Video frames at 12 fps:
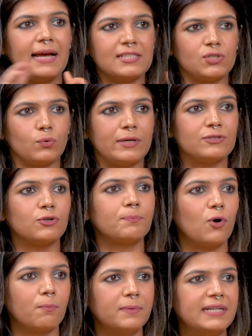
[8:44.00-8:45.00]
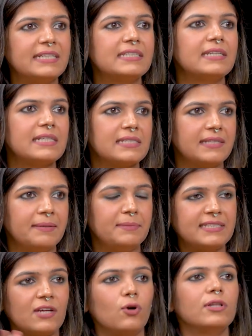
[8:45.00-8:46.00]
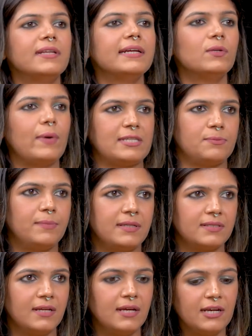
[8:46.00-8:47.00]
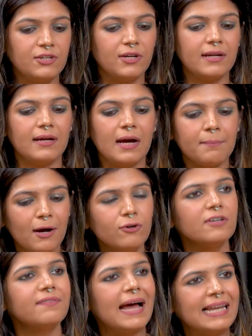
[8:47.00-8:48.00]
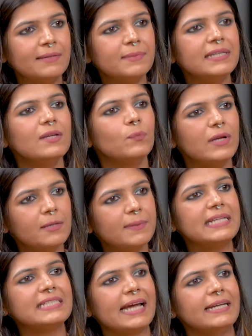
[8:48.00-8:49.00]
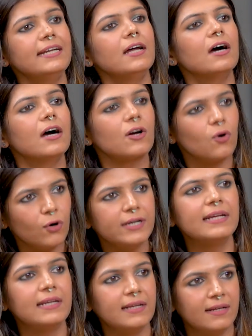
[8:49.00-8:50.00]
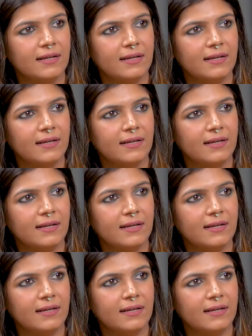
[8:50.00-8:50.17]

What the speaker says: has so and so properties in his name, these are all the investments, your amount of alimony will be decided accordingly.